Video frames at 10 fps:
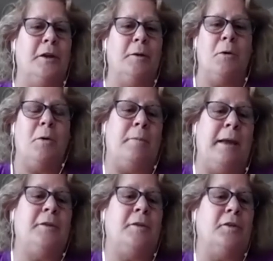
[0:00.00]
but what
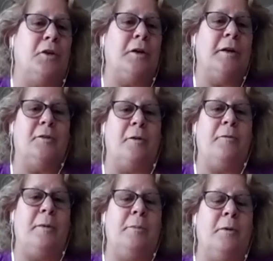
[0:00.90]
makes us good is our
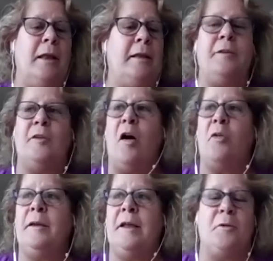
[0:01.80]
people. And that's all the
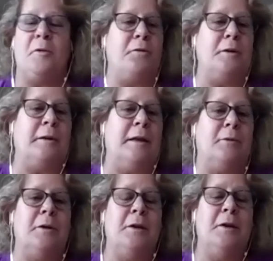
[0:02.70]
way down to our field
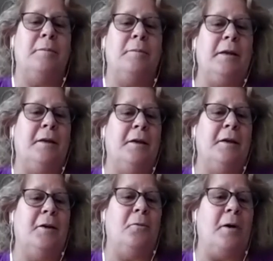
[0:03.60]
level. I mean,
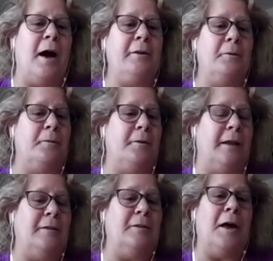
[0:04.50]

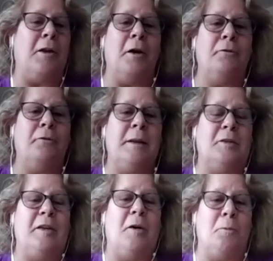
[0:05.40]
it's not hard for me to
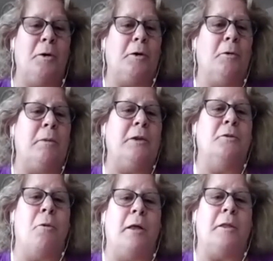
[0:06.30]
sell work when we do
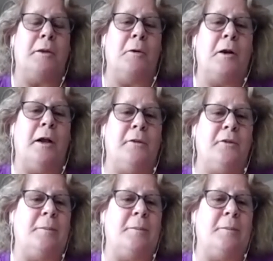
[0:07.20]
quality work on the job